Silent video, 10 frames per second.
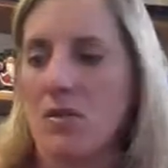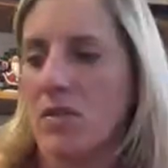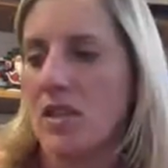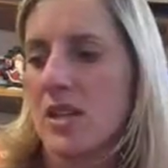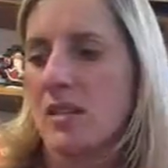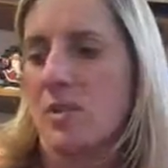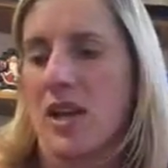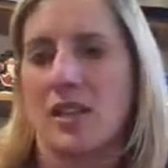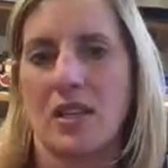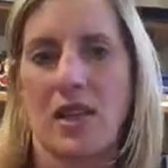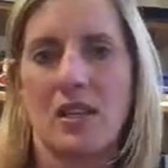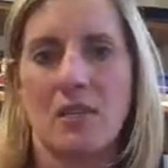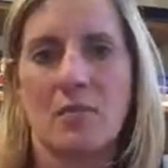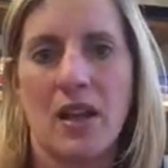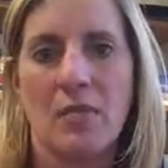So it's not surprising that
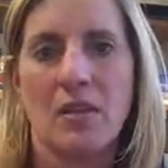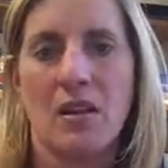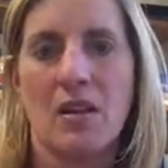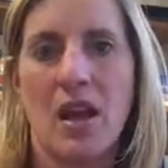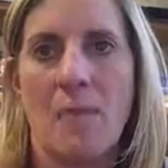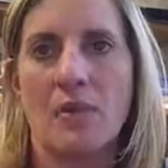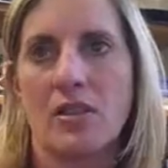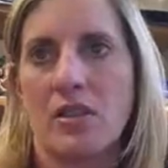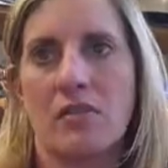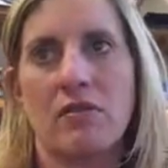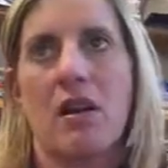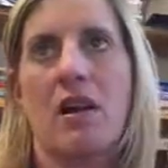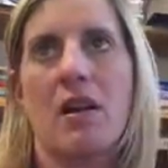sometimes the apple doesn't